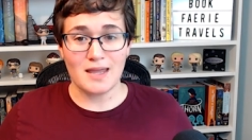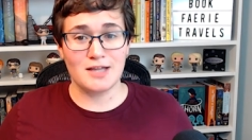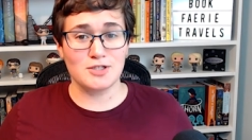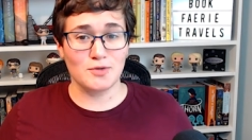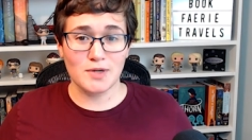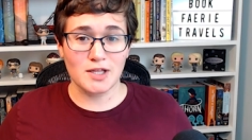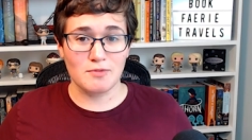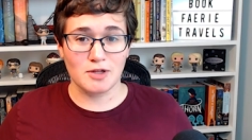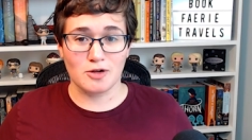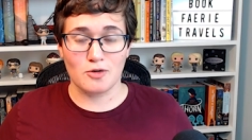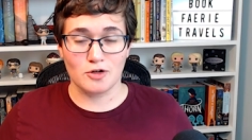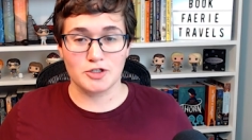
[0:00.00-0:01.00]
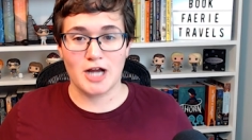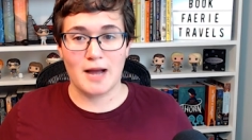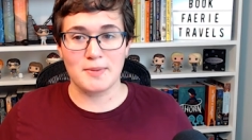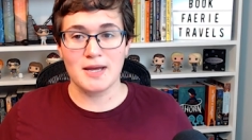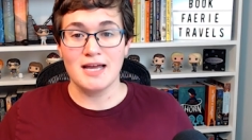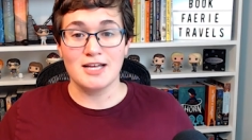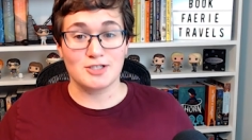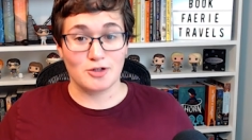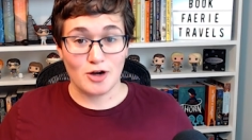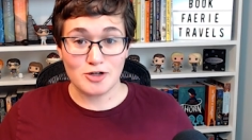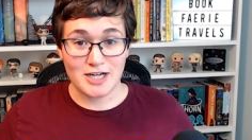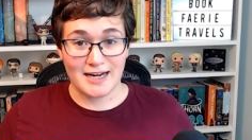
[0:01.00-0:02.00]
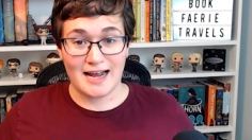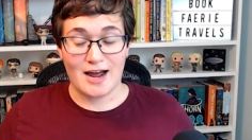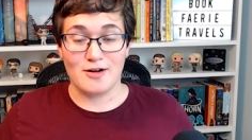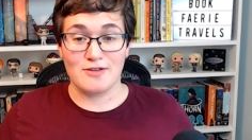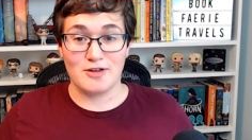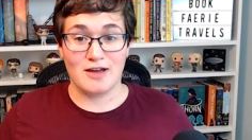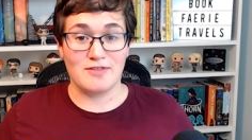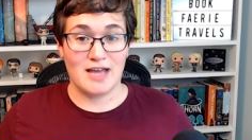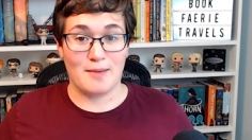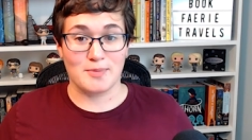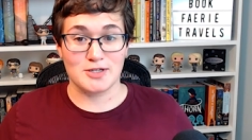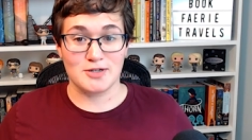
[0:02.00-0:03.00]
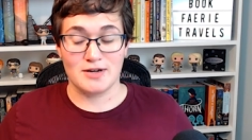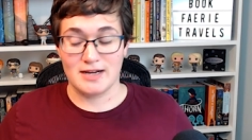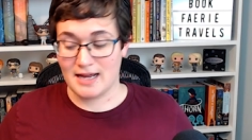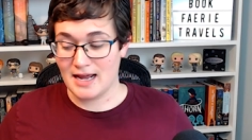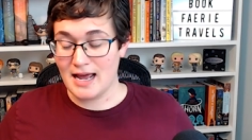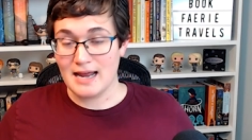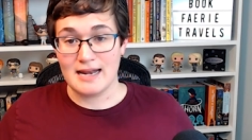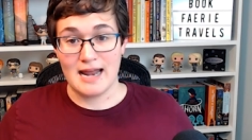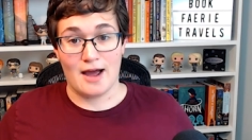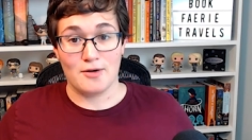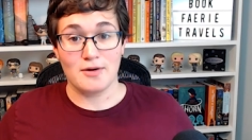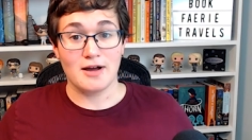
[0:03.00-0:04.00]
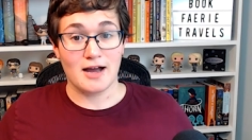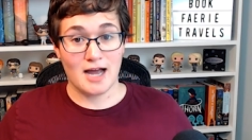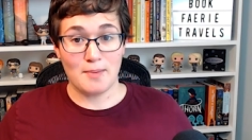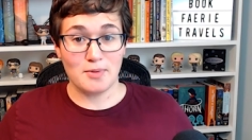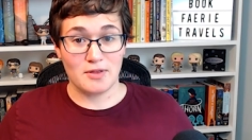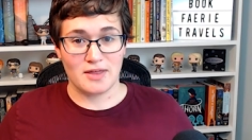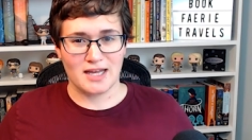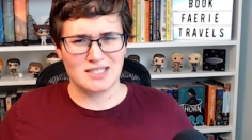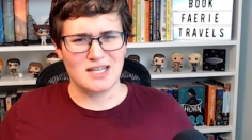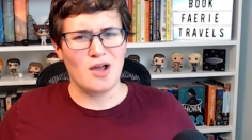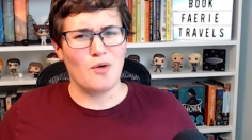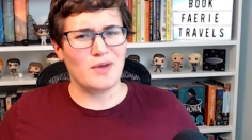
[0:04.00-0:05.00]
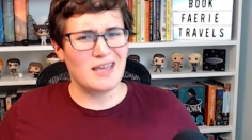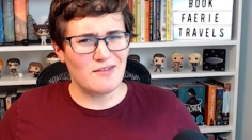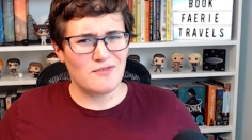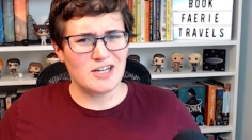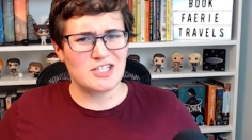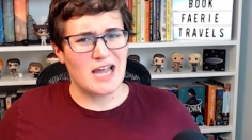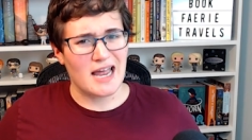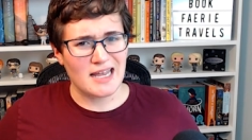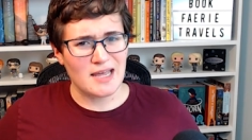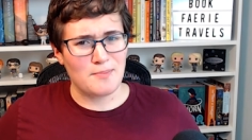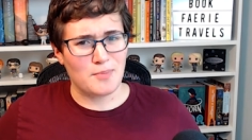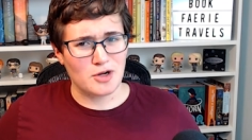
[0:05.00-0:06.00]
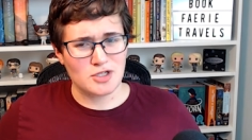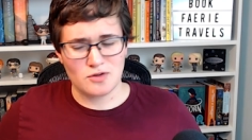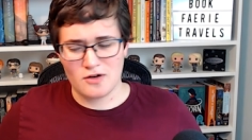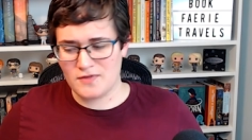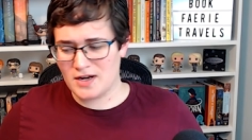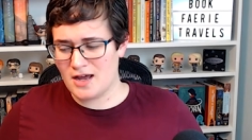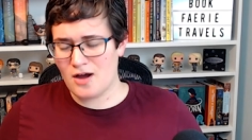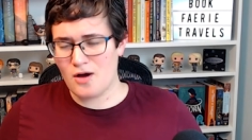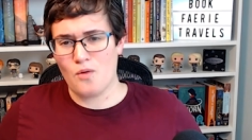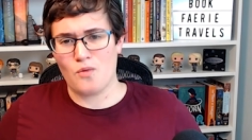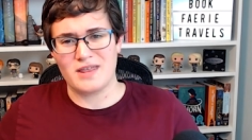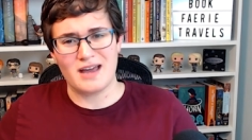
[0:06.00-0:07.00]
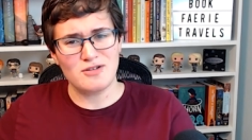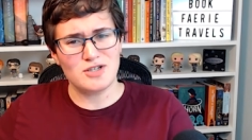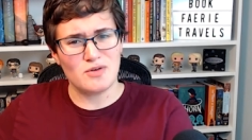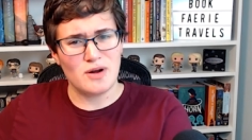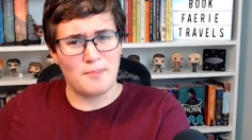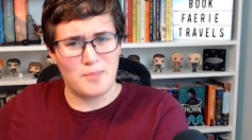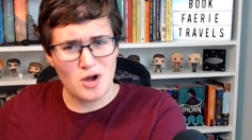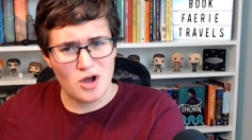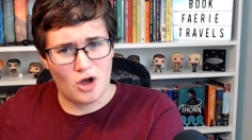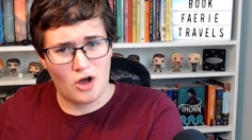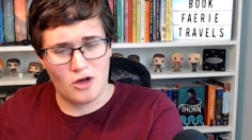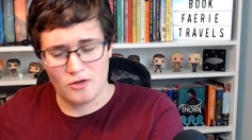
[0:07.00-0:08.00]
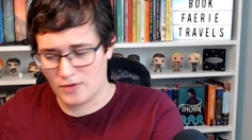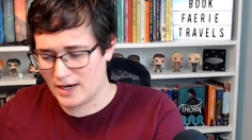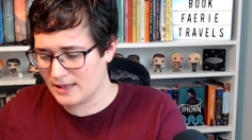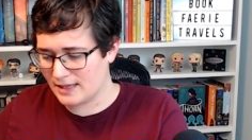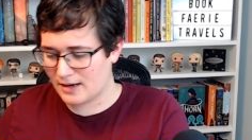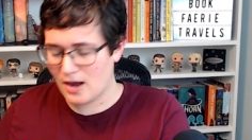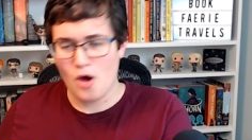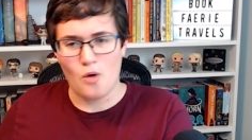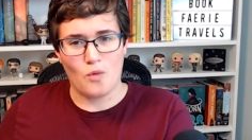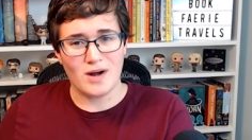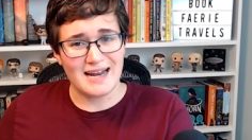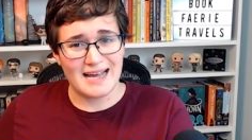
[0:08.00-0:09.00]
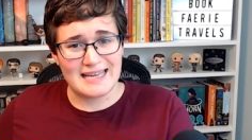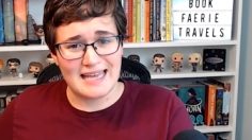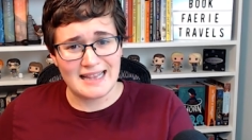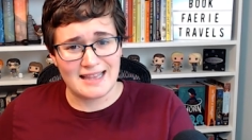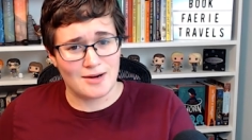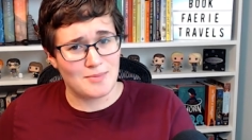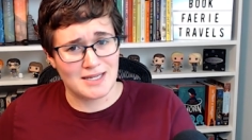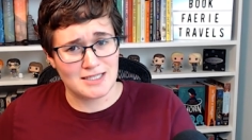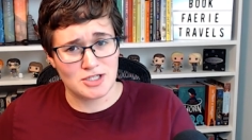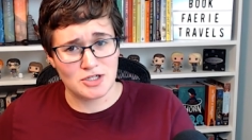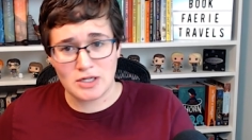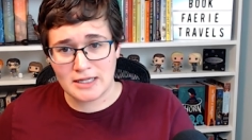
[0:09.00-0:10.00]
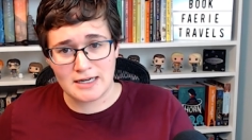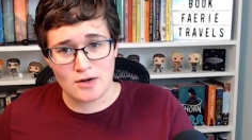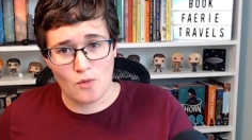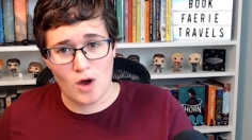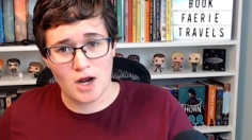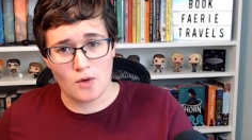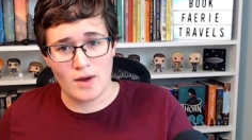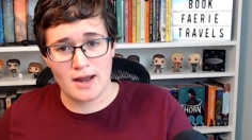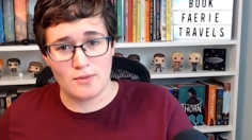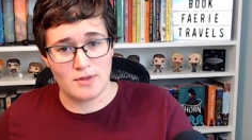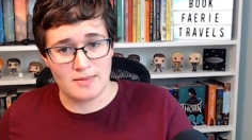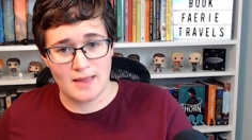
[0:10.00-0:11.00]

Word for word: It's a really, really cool shop. So go check it out if you have the opportunity. Now, a couple of things. We can't finish any bookstore video without doing a book haul, right? Like, what did I get there? Because I certainly didn't walk away with